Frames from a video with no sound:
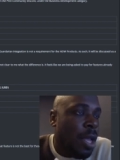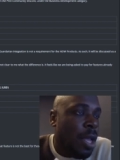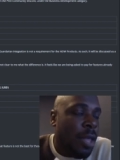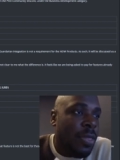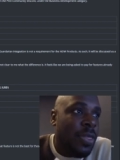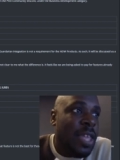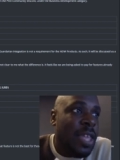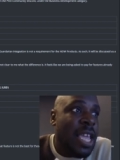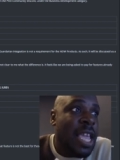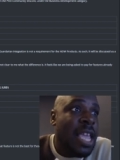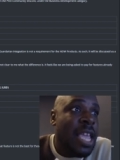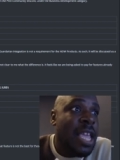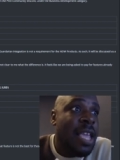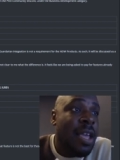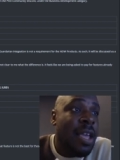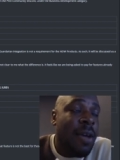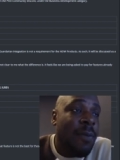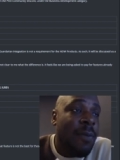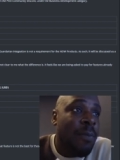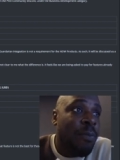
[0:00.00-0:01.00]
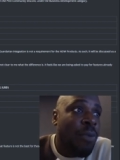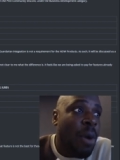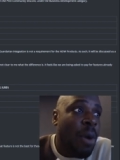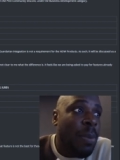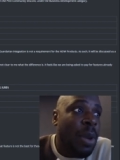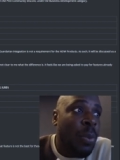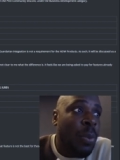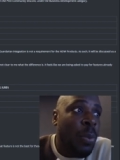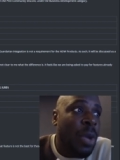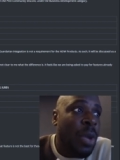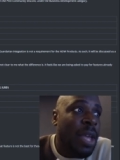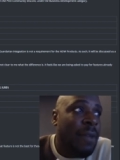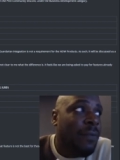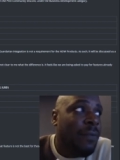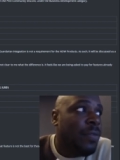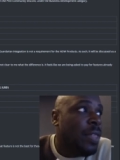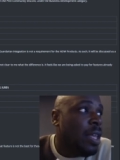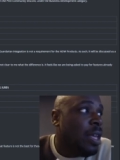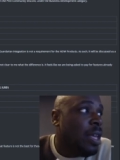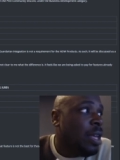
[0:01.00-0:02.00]
The problem
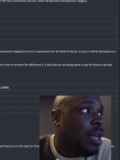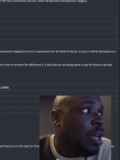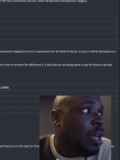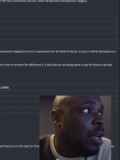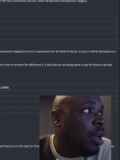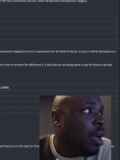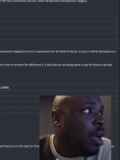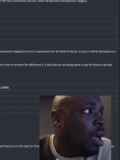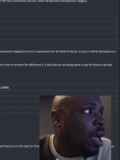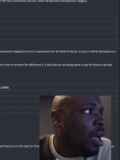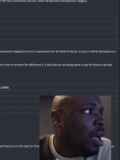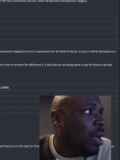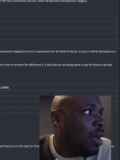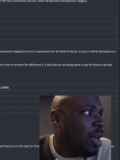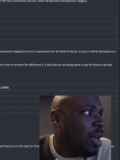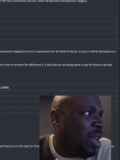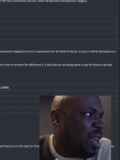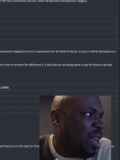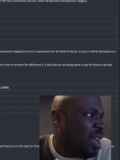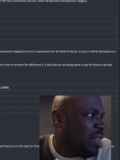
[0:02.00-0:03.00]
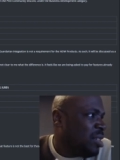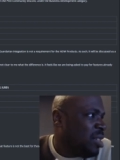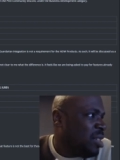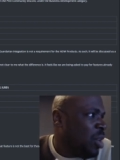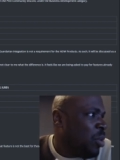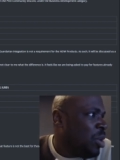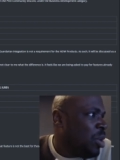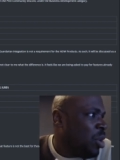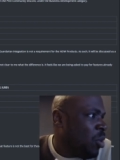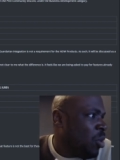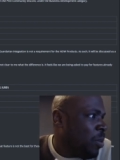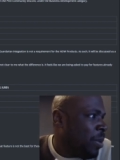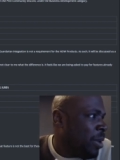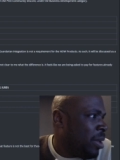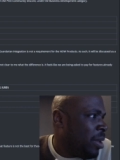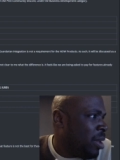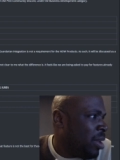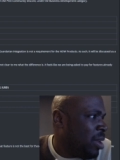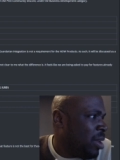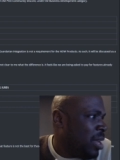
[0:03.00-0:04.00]
with the uh, custodial
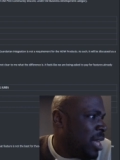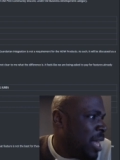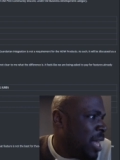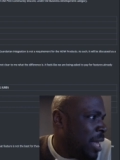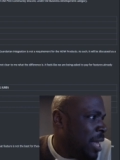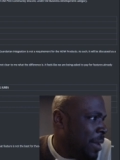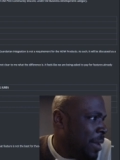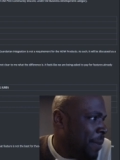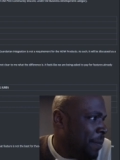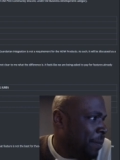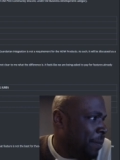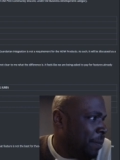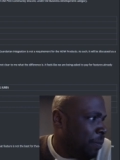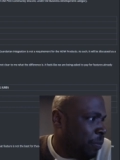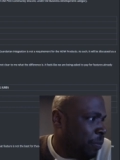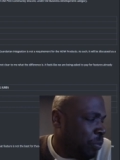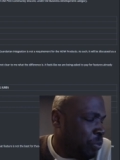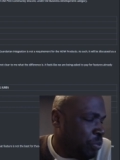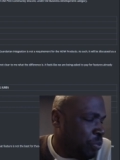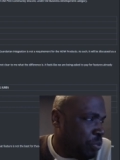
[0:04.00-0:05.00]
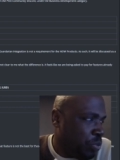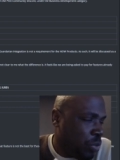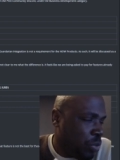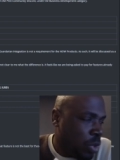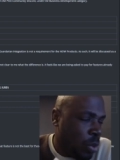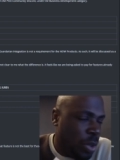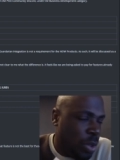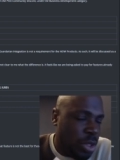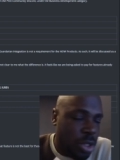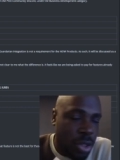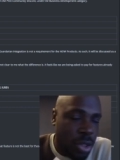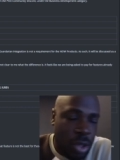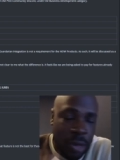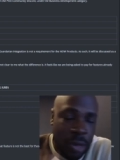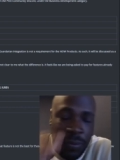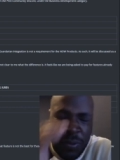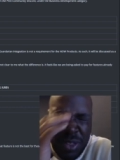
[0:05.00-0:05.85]
part, um, which is good for